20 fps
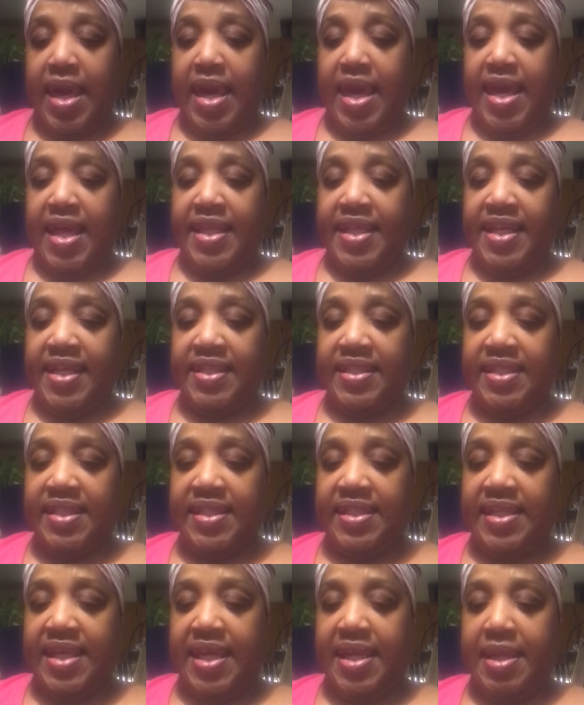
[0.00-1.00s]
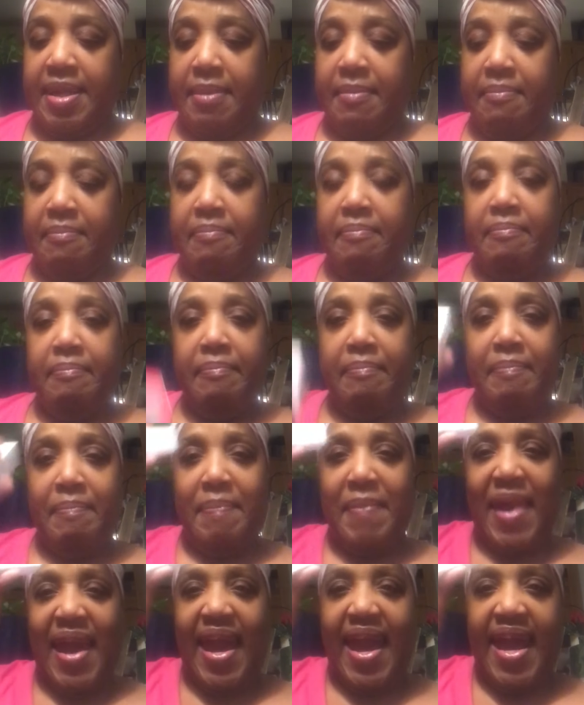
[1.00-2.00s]
And this is in
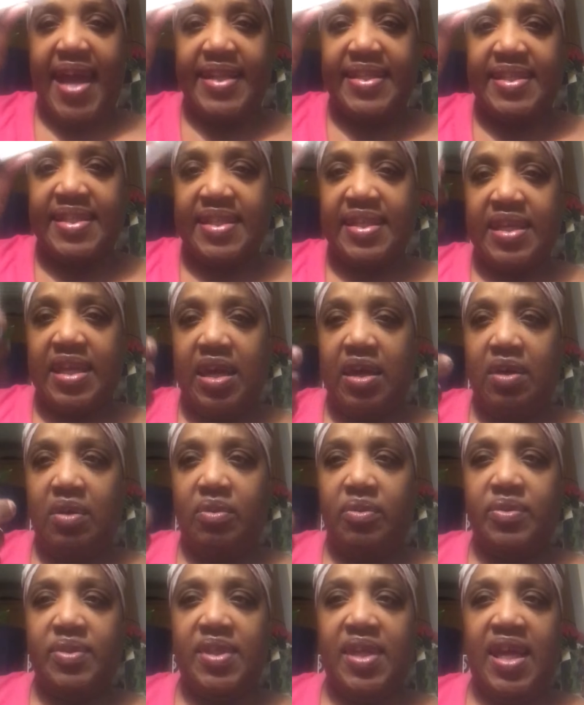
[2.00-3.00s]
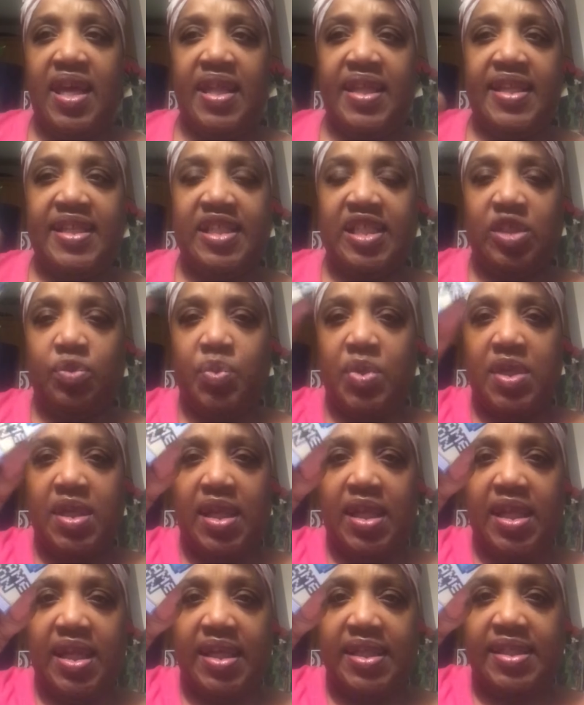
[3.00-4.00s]
Mad Skills. And this is what
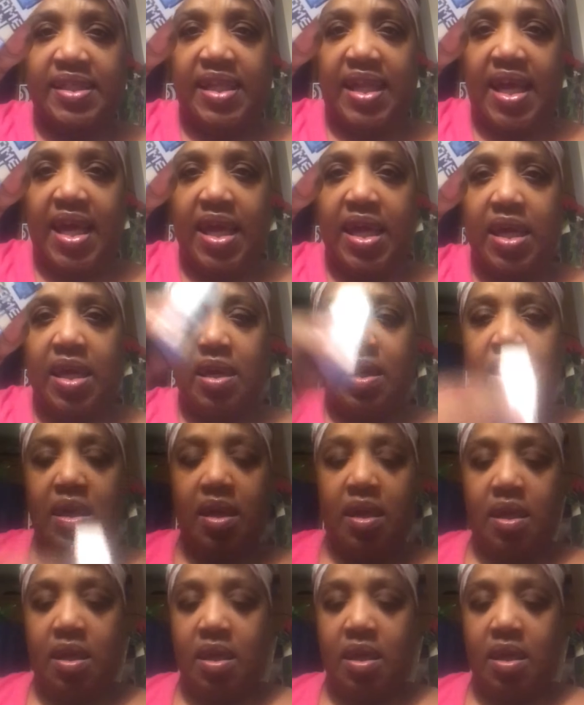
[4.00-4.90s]
it looks like.